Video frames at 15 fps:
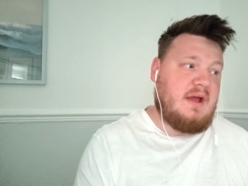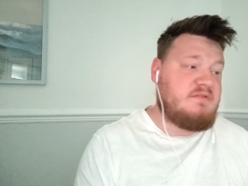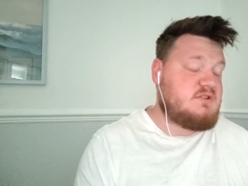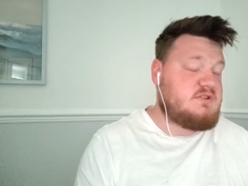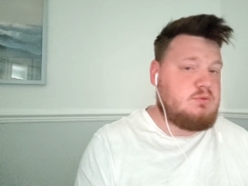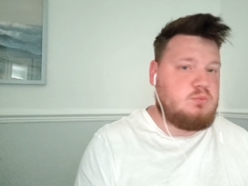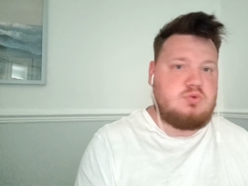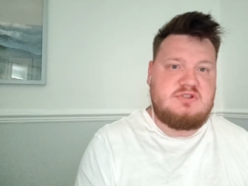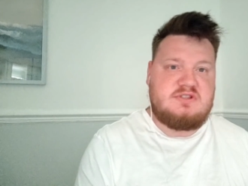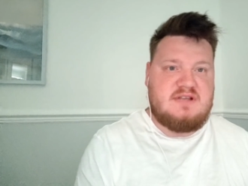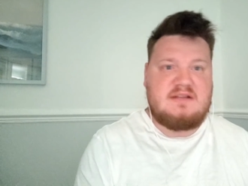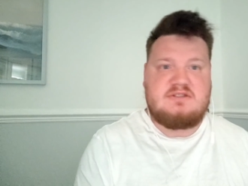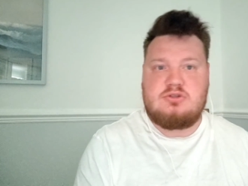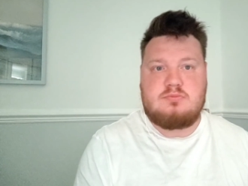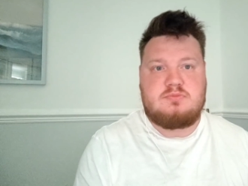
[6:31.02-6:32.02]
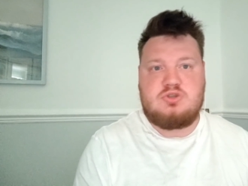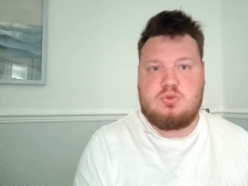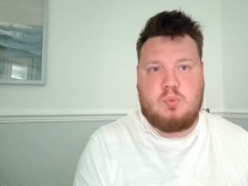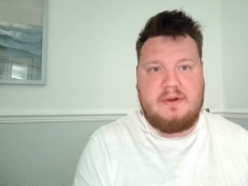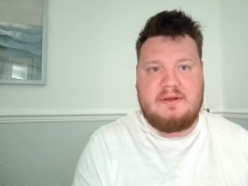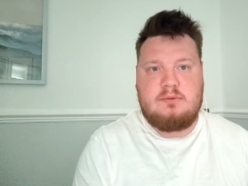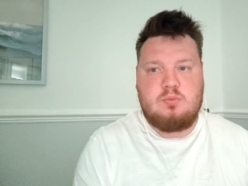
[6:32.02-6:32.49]
Everton will set up
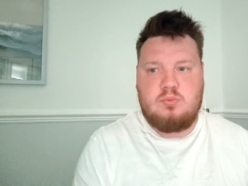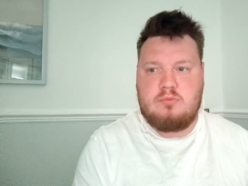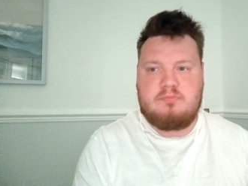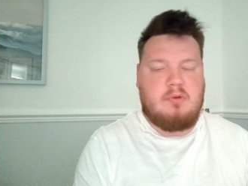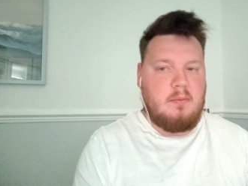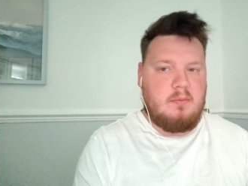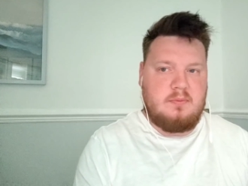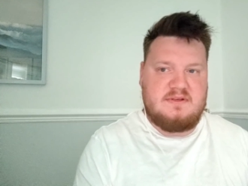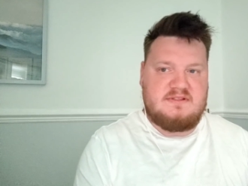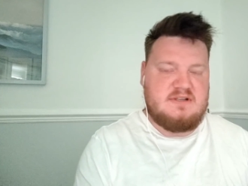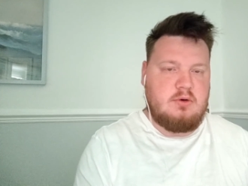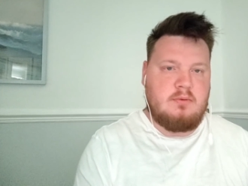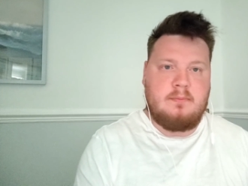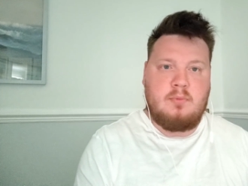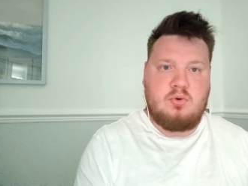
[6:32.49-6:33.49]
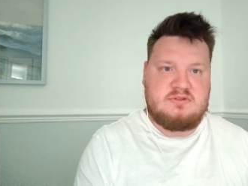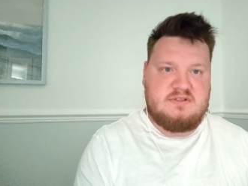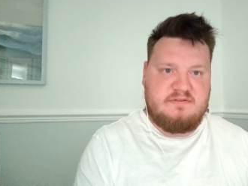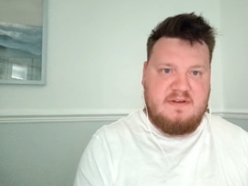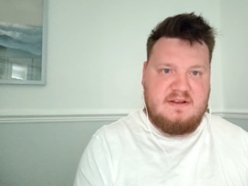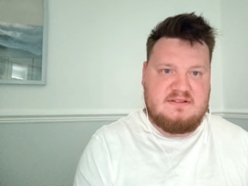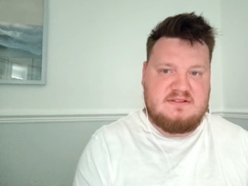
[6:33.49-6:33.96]
to win. We'll probably set up more
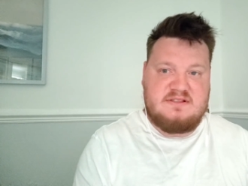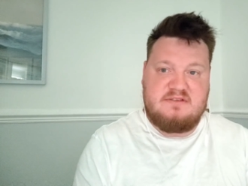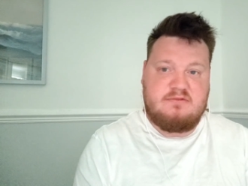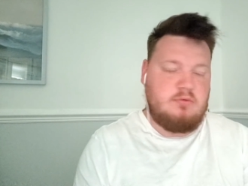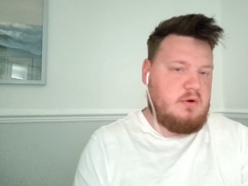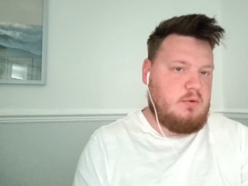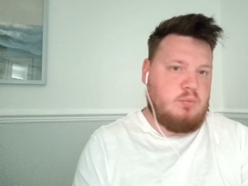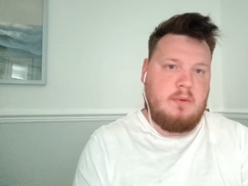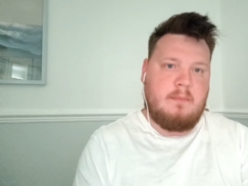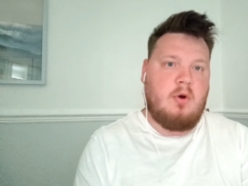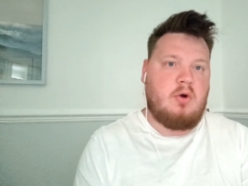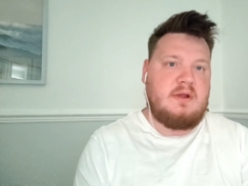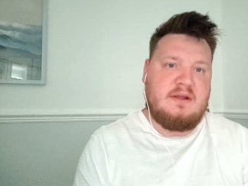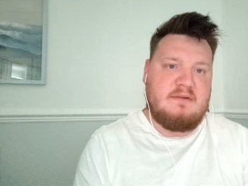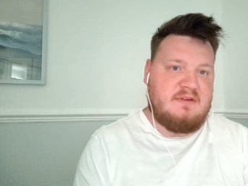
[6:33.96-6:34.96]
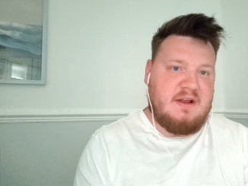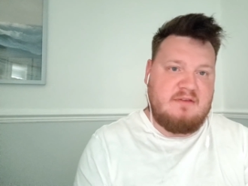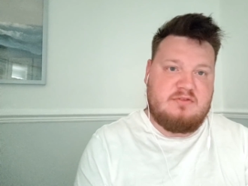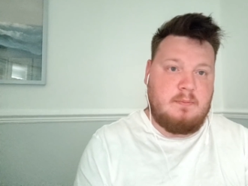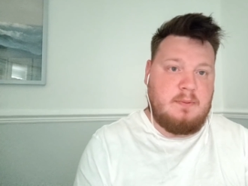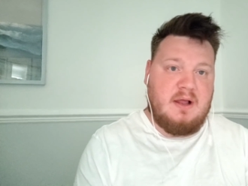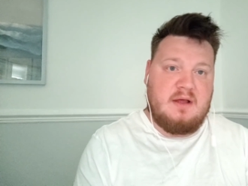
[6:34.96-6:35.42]
defensive. We might even
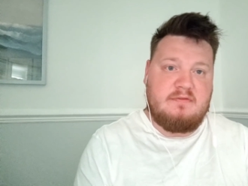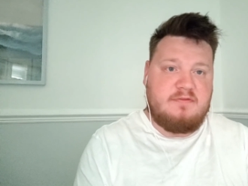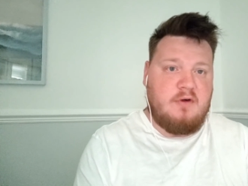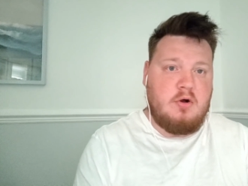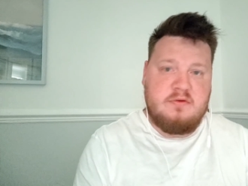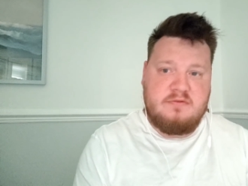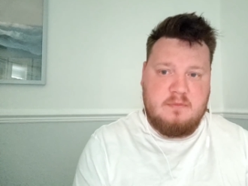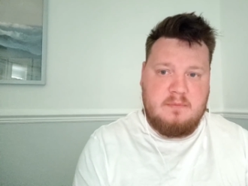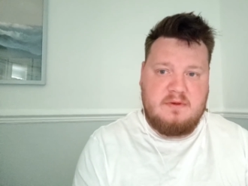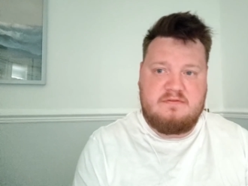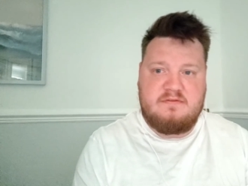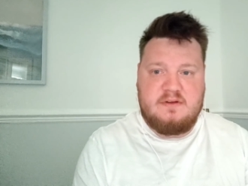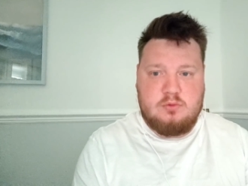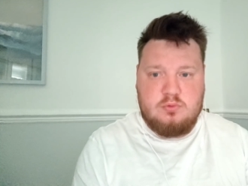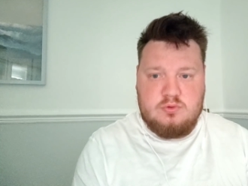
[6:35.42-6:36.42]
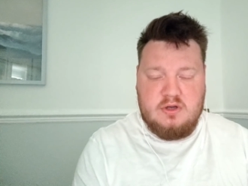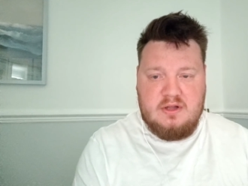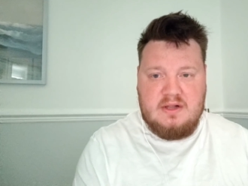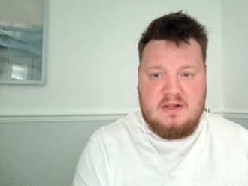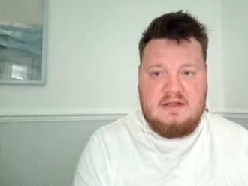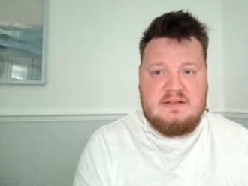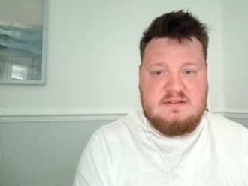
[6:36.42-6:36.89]
have to play a five in midfield
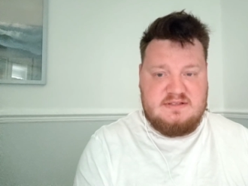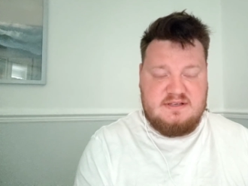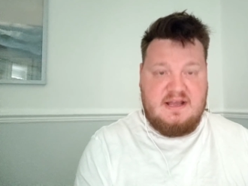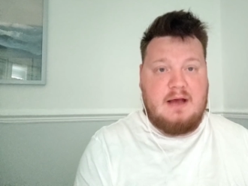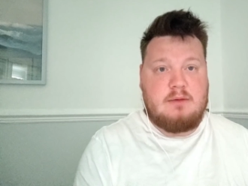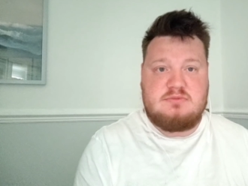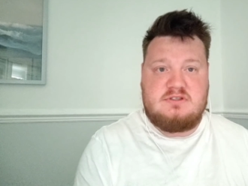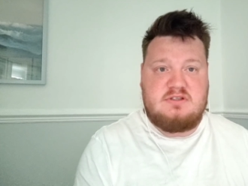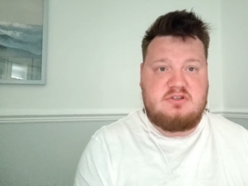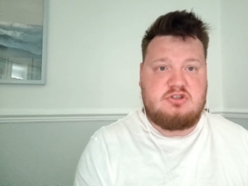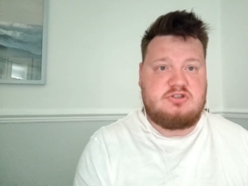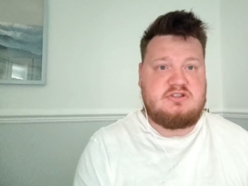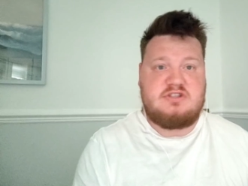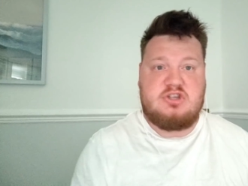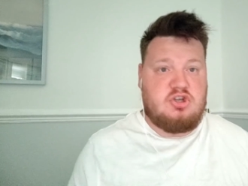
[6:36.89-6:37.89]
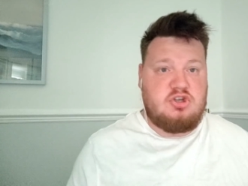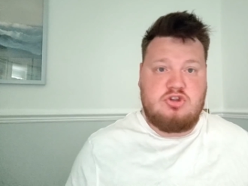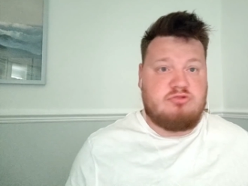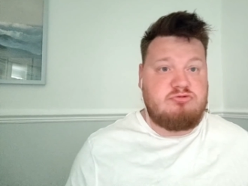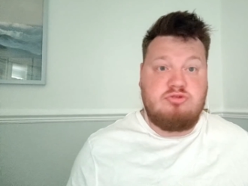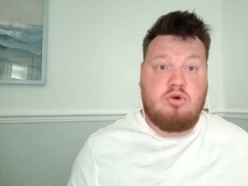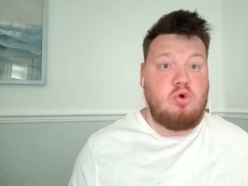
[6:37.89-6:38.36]
to counter just uh,
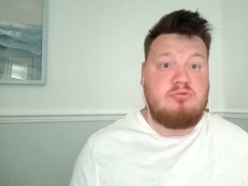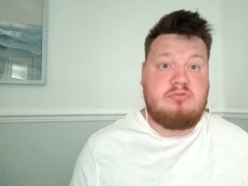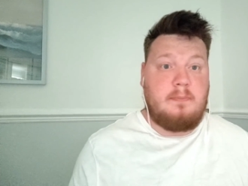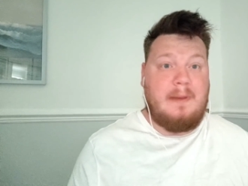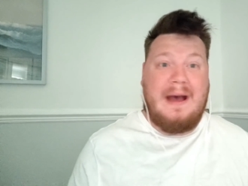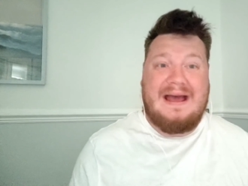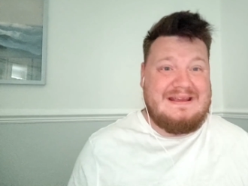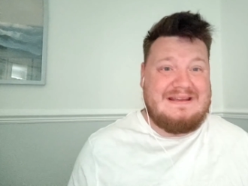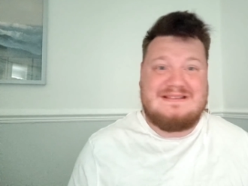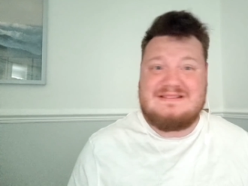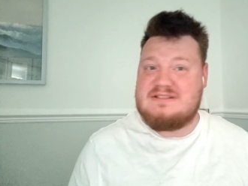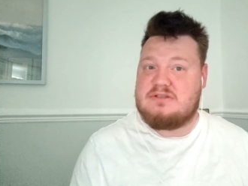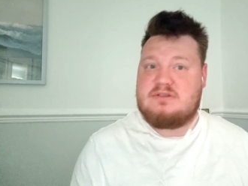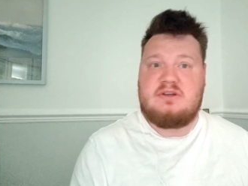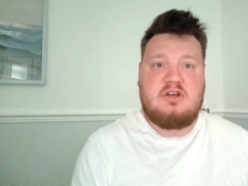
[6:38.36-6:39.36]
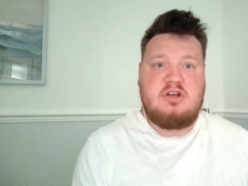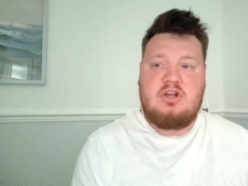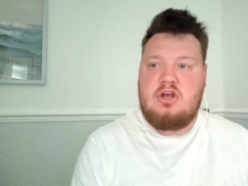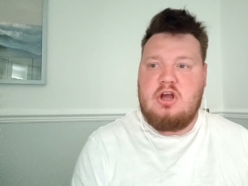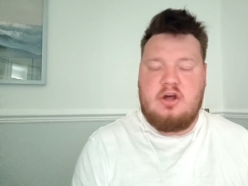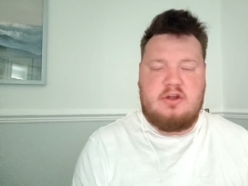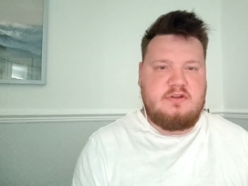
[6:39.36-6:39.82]
the raw, the pace, and
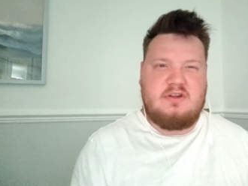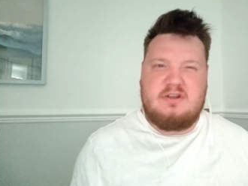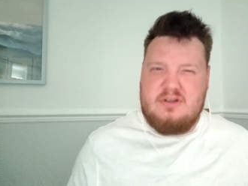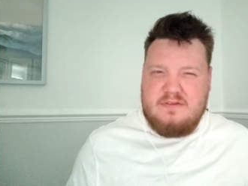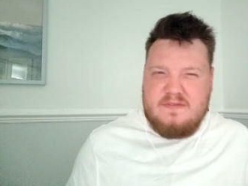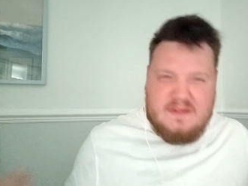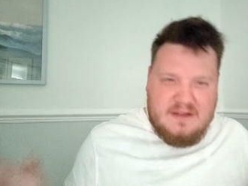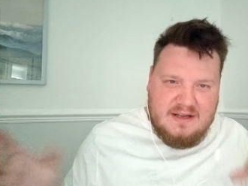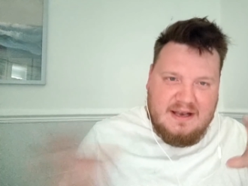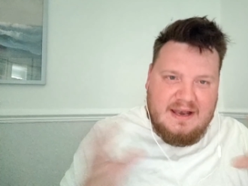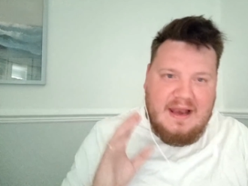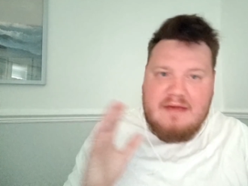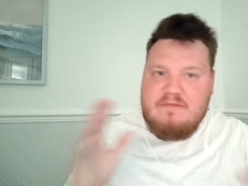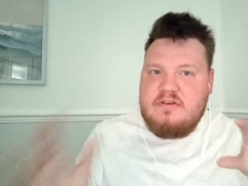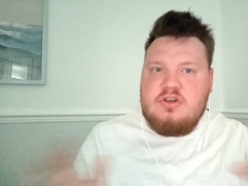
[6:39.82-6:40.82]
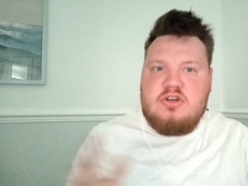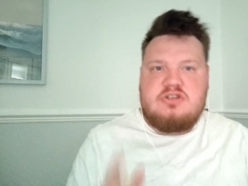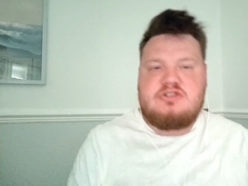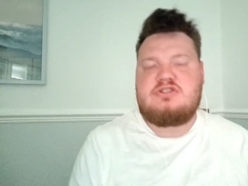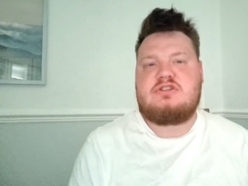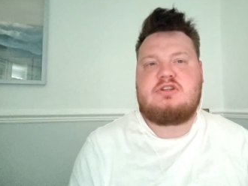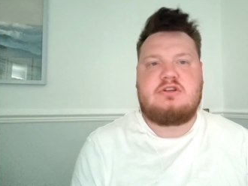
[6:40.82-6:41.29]
and the, the
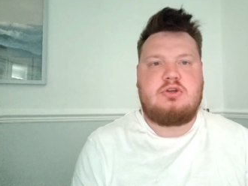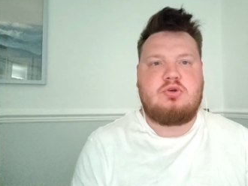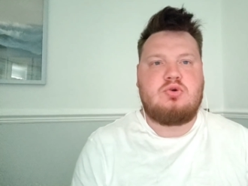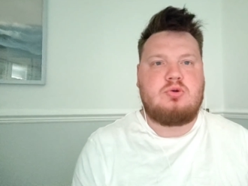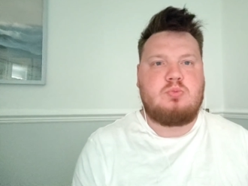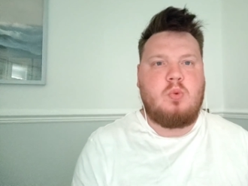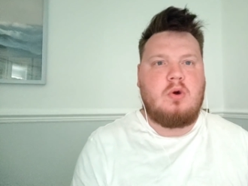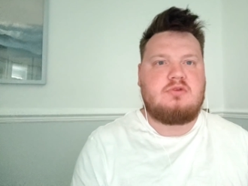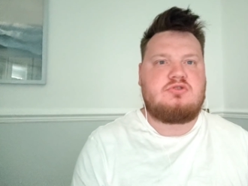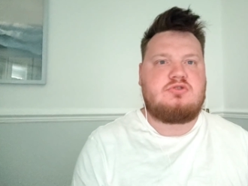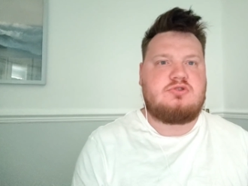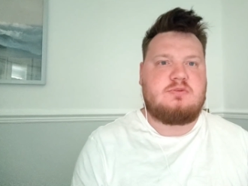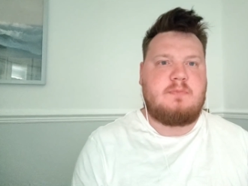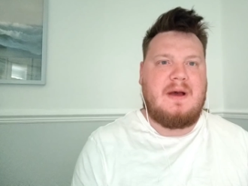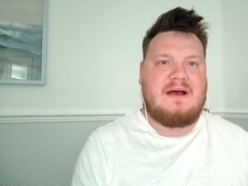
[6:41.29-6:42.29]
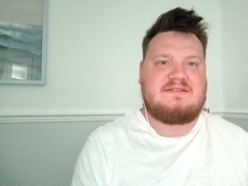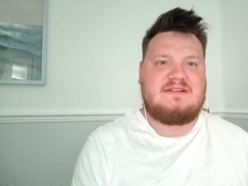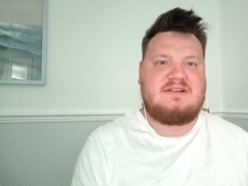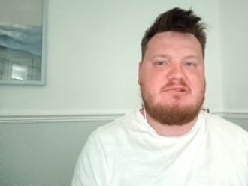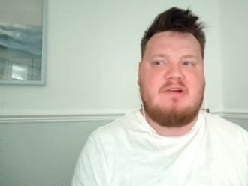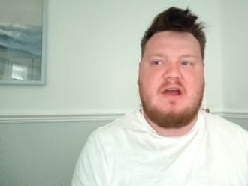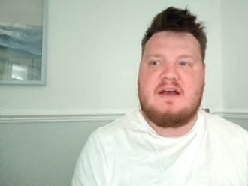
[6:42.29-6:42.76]
cleverness that your one touch
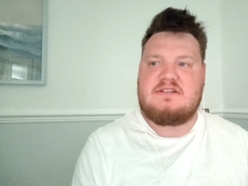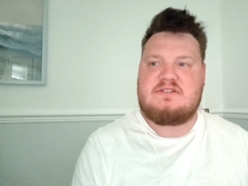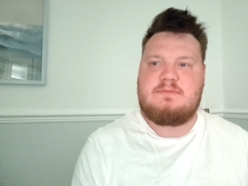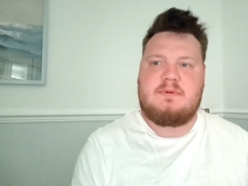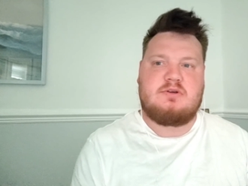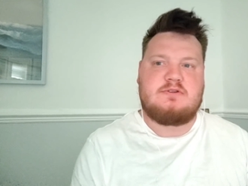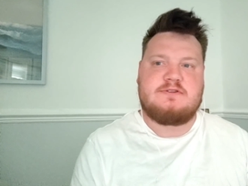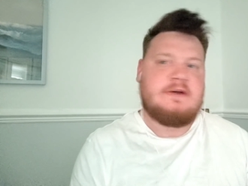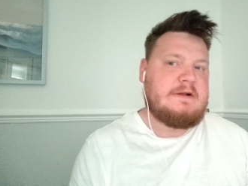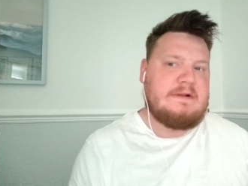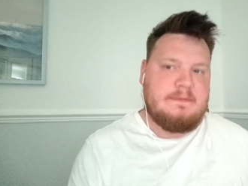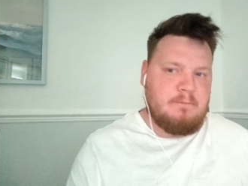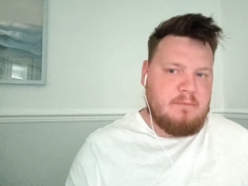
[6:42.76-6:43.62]
passing creates. Because